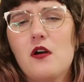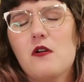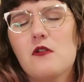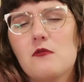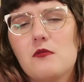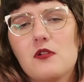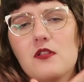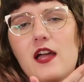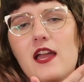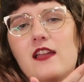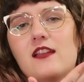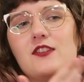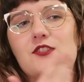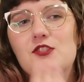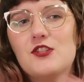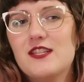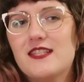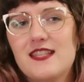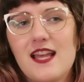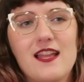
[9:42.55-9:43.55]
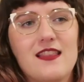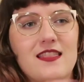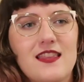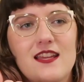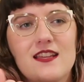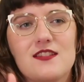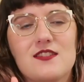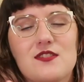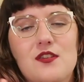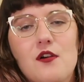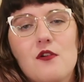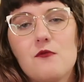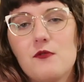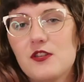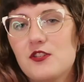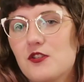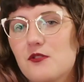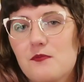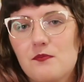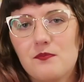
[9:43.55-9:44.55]
oh well, like she said this, so we
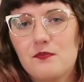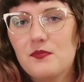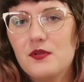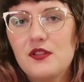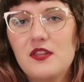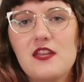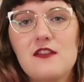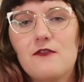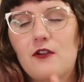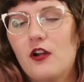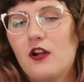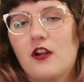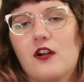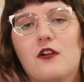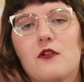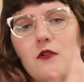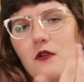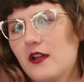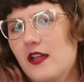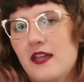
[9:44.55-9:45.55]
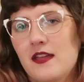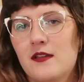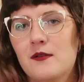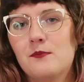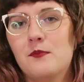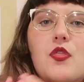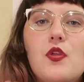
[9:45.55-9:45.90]
should believe her or him.